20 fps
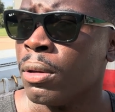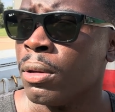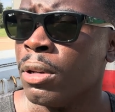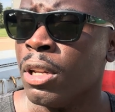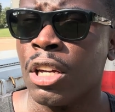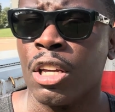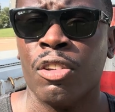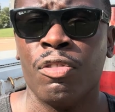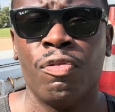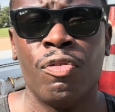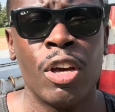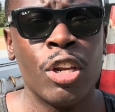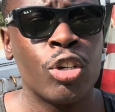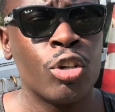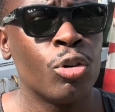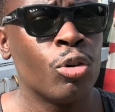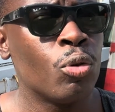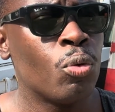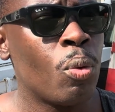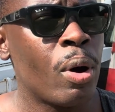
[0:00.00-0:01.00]
The
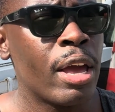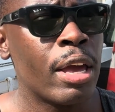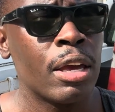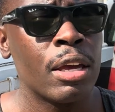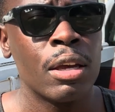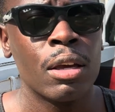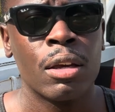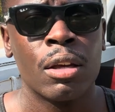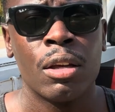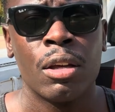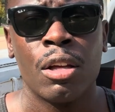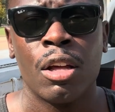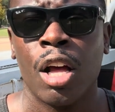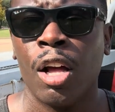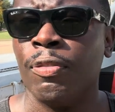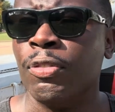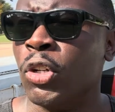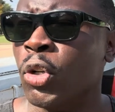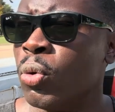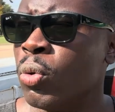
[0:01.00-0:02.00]
conventional way
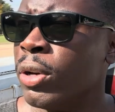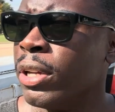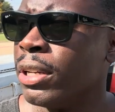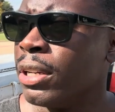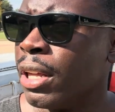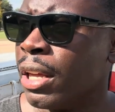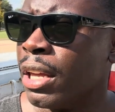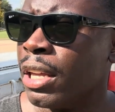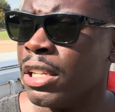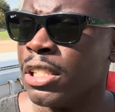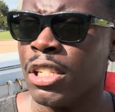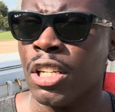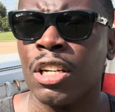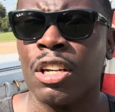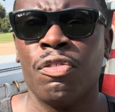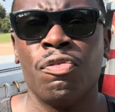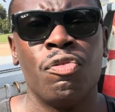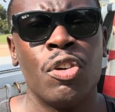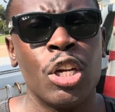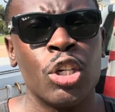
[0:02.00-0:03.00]
of doing things, the
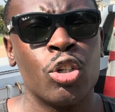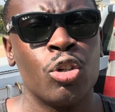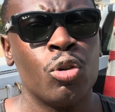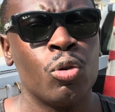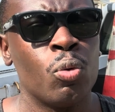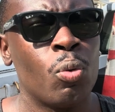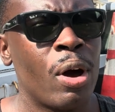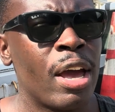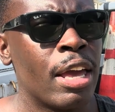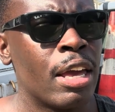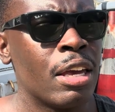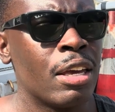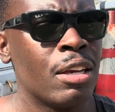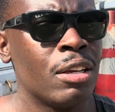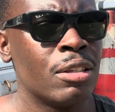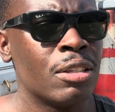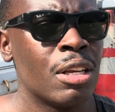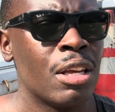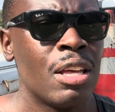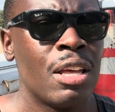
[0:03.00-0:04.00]
conventional
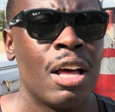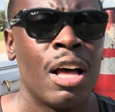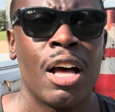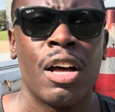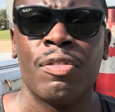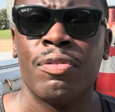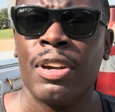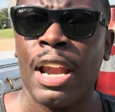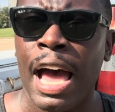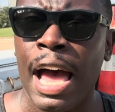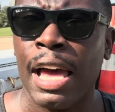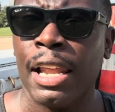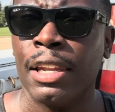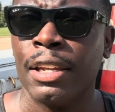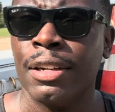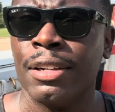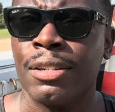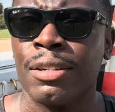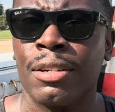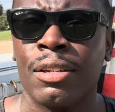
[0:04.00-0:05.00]
ways of
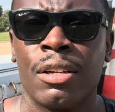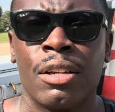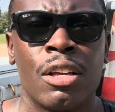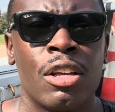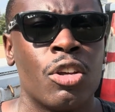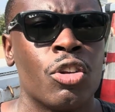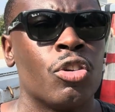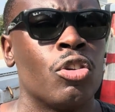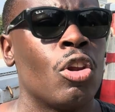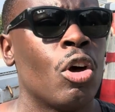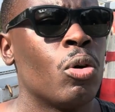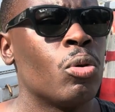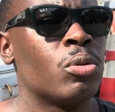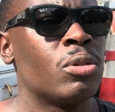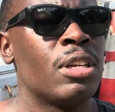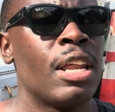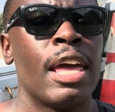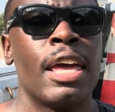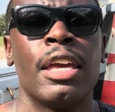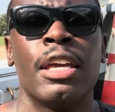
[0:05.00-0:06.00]
knowledge, those
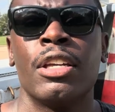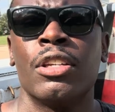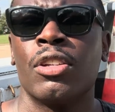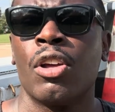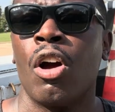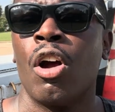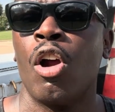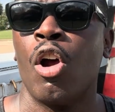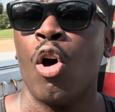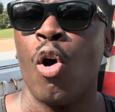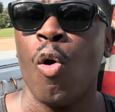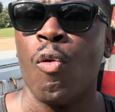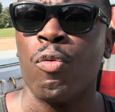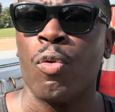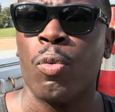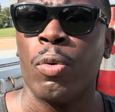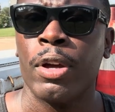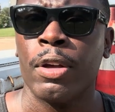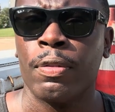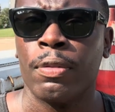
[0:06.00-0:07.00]
days are over
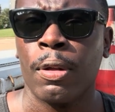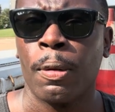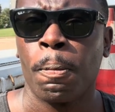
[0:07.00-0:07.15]
with.